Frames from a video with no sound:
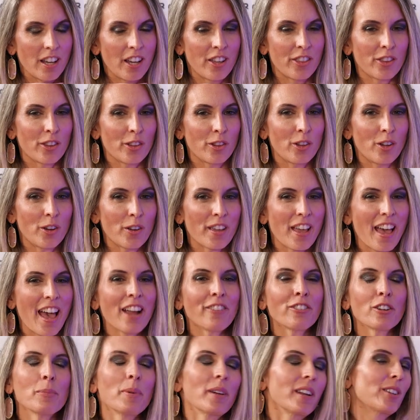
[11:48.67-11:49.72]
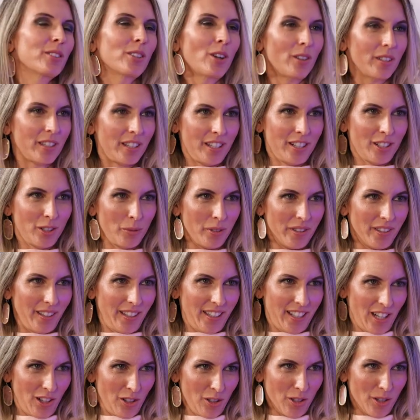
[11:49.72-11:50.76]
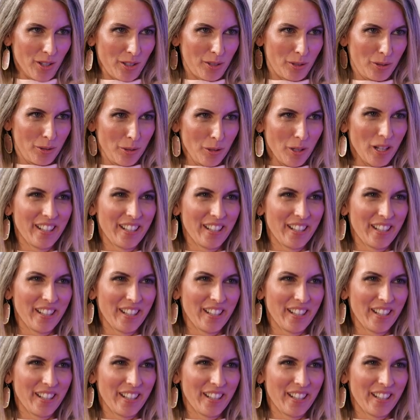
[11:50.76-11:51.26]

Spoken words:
And everybody's all eager when they get out of law school.